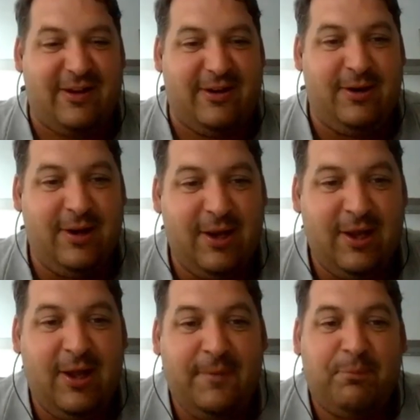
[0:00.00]
and
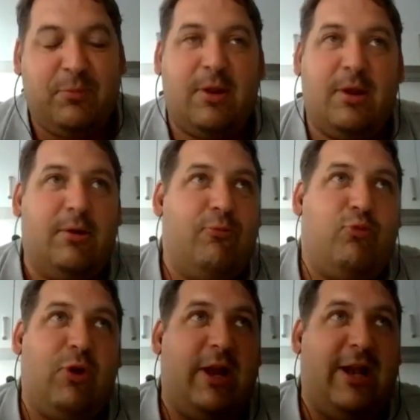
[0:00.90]

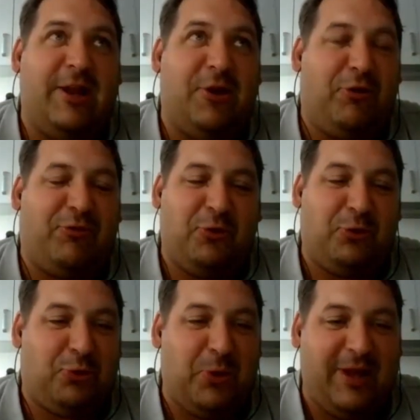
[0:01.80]
really useful
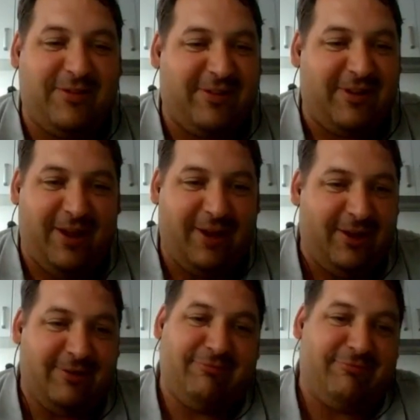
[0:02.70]
sweets that,
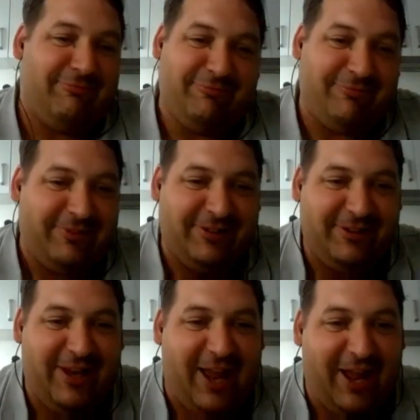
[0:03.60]

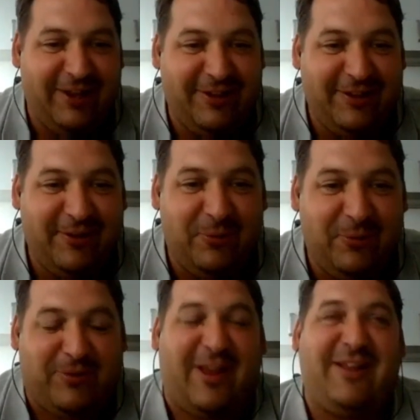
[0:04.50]
yeah,
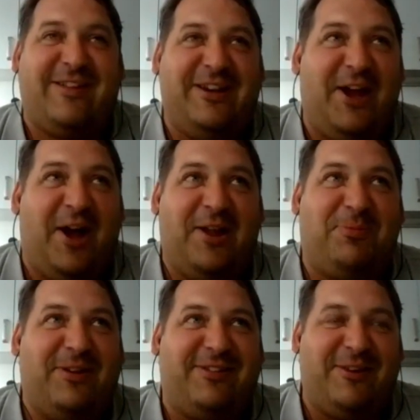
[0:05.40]
were tasting nice,
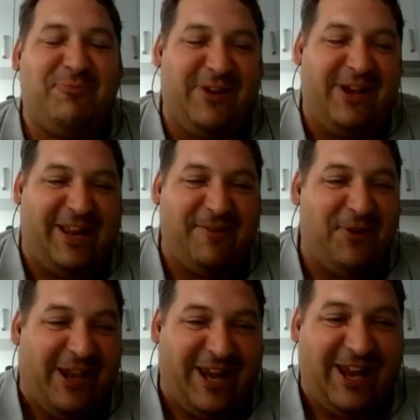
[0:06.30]
but didn't really give
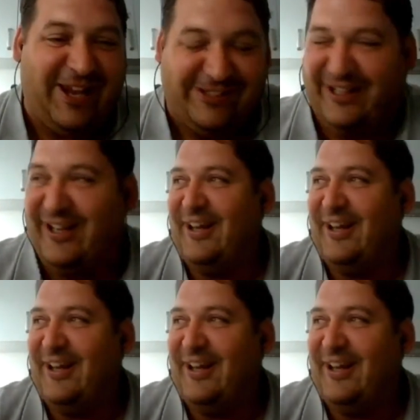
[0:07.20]
you any energy.